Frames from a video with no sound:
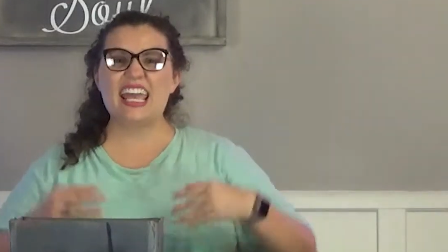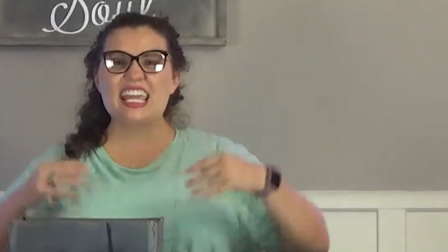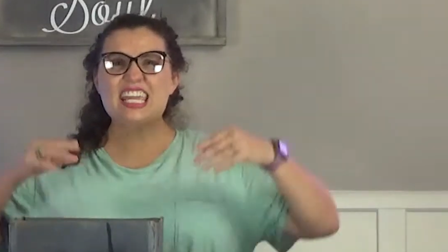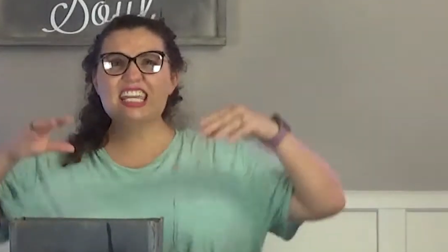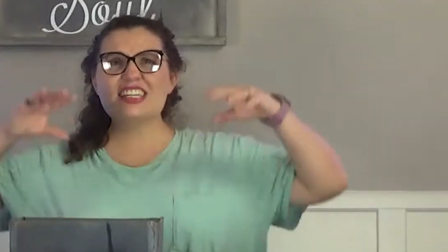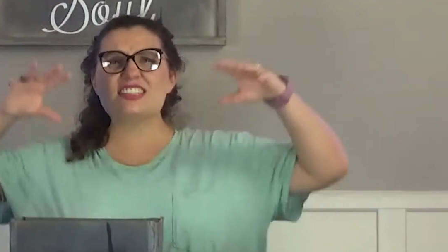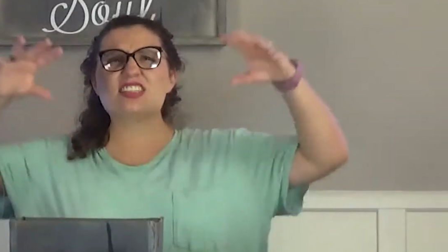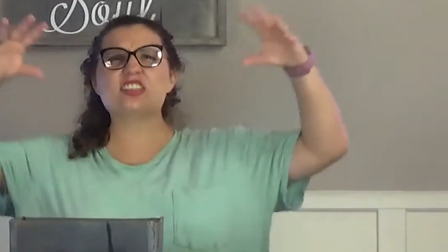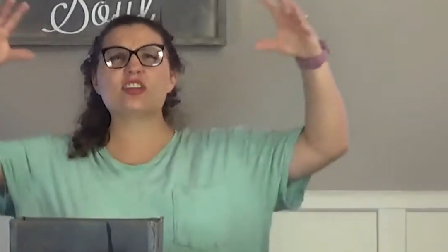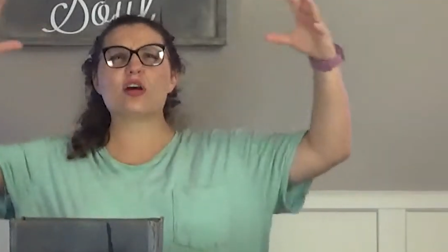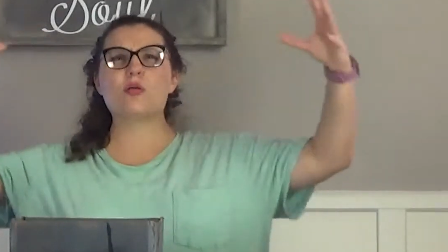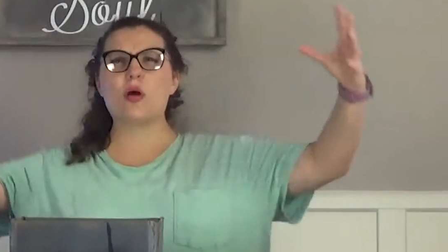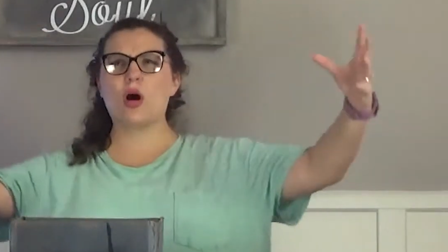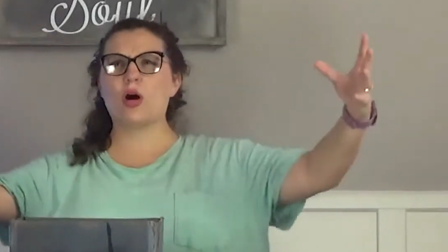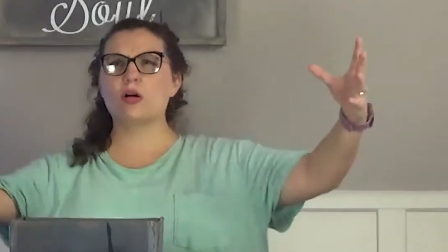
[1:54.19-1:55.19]
He is
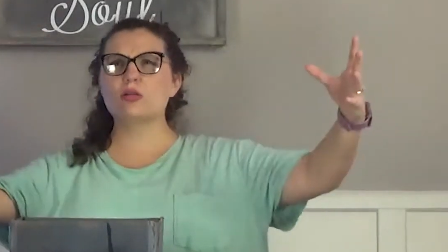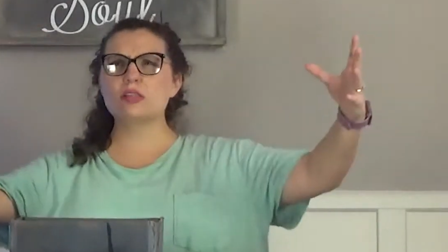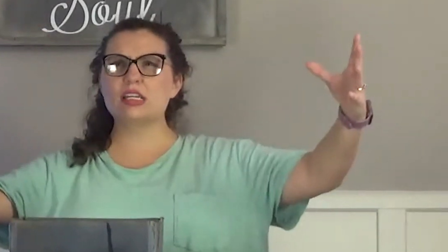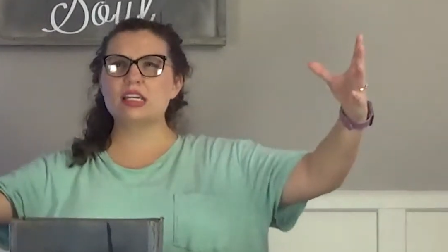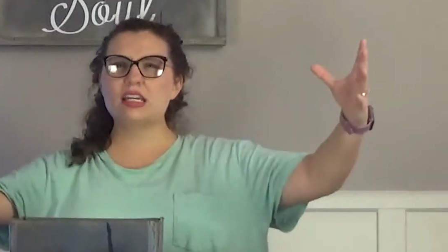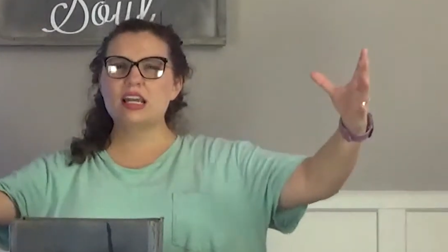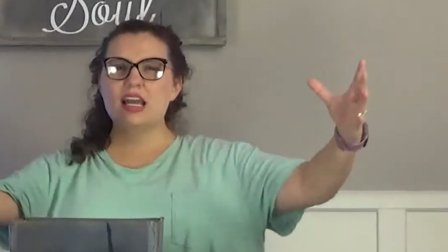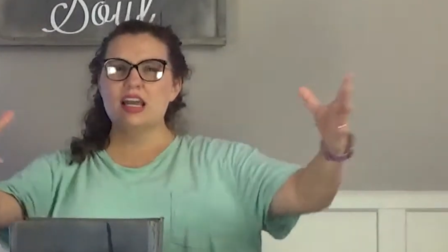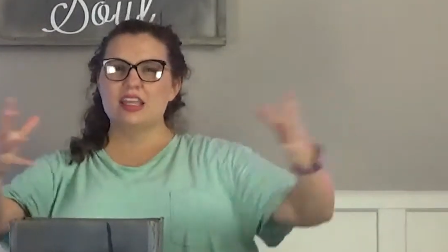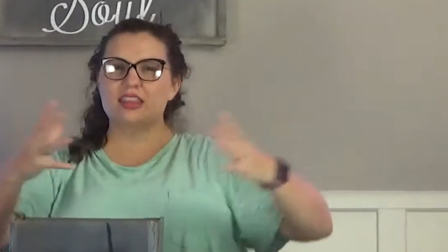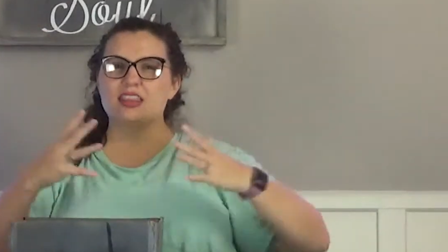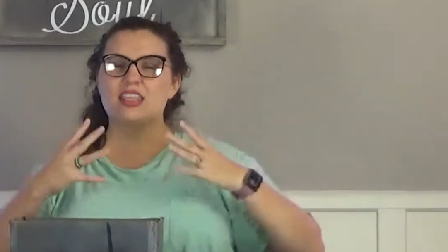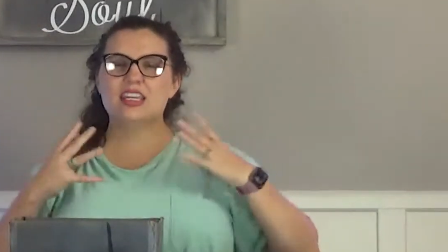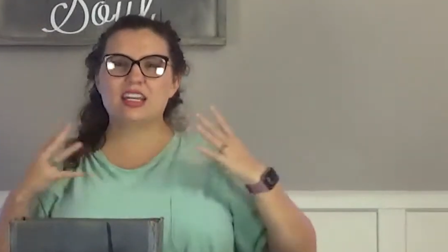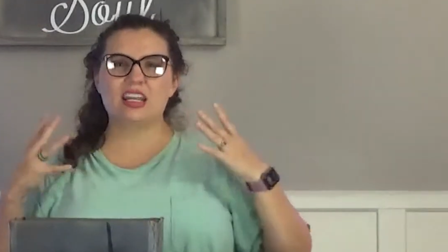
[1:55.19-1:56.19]
so holy
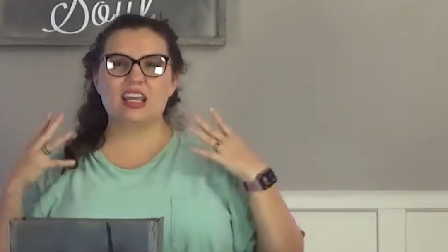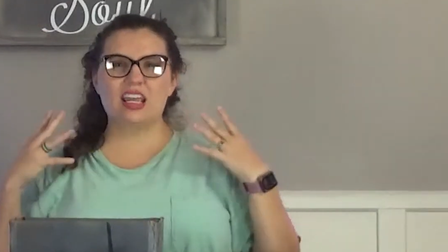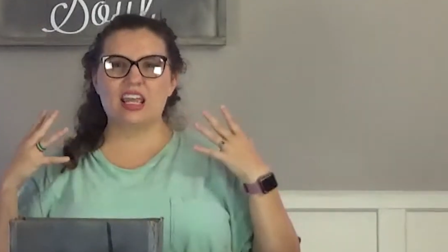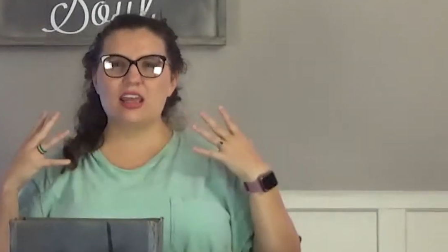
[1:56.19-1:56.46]
that